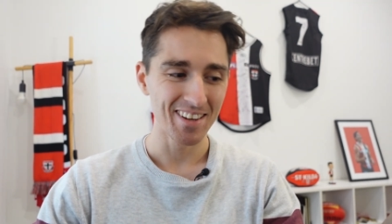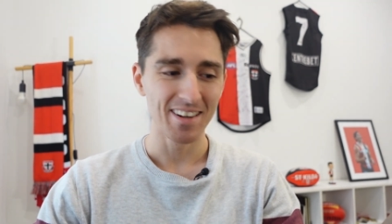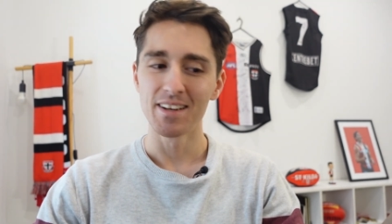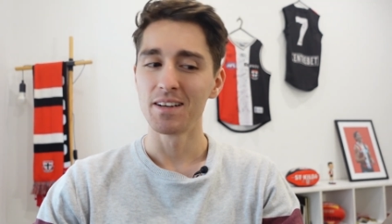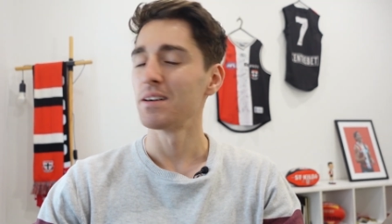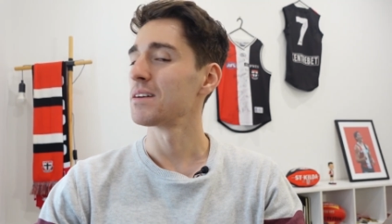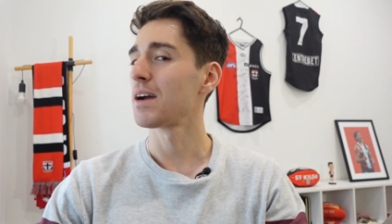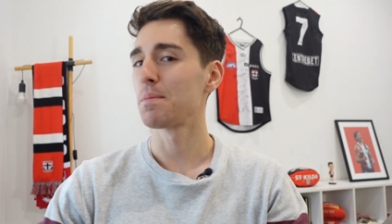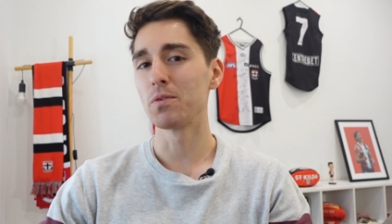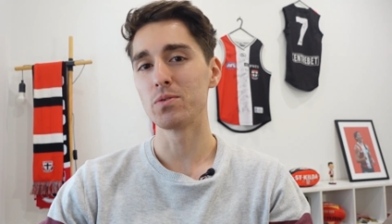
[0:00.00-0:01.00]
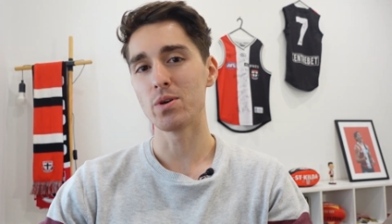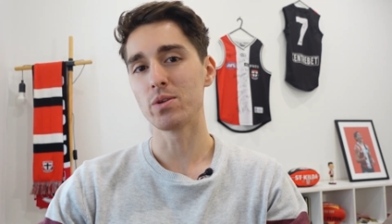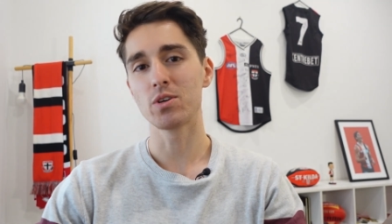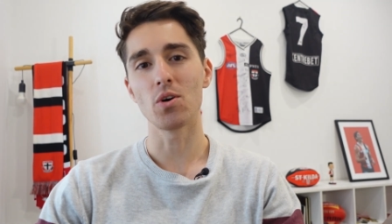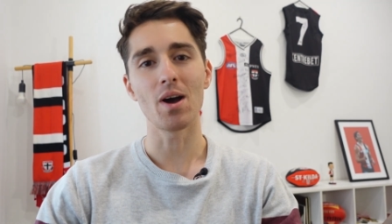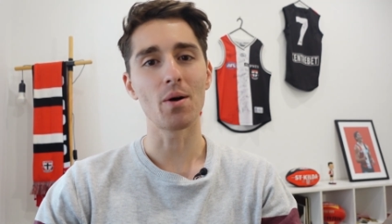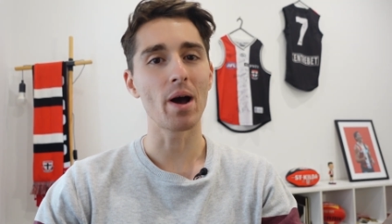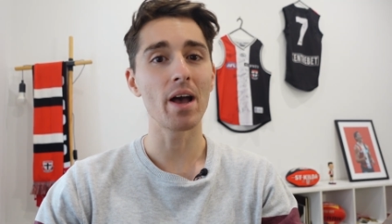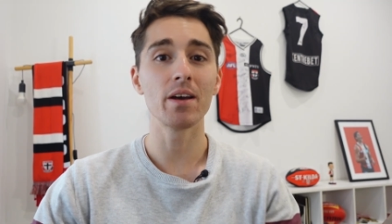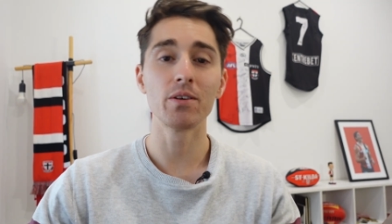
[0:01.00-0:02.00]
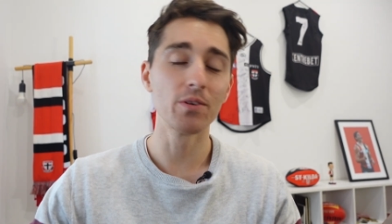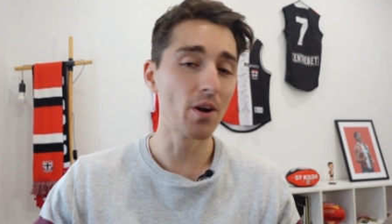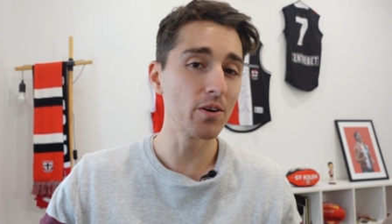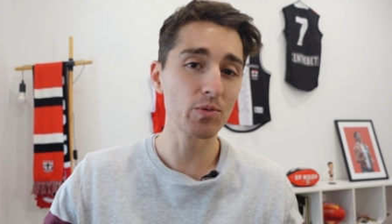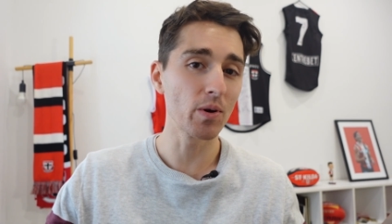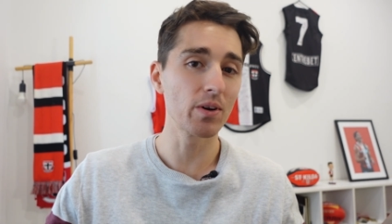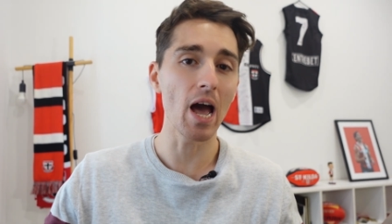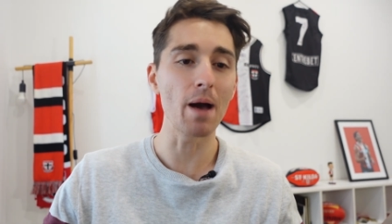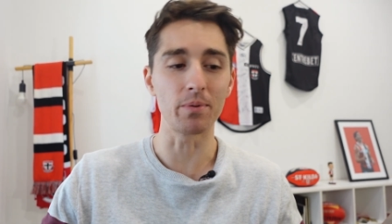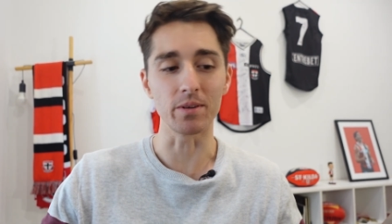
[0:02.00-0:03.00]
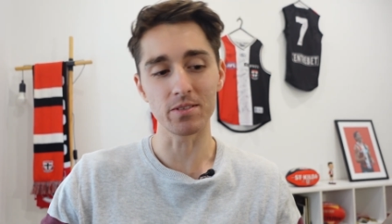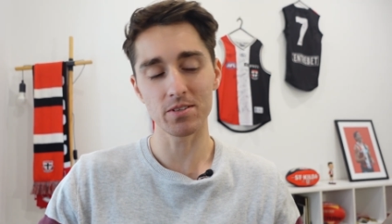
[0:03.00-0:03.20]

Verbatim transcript: a couple of results go our way and who knows what could happen.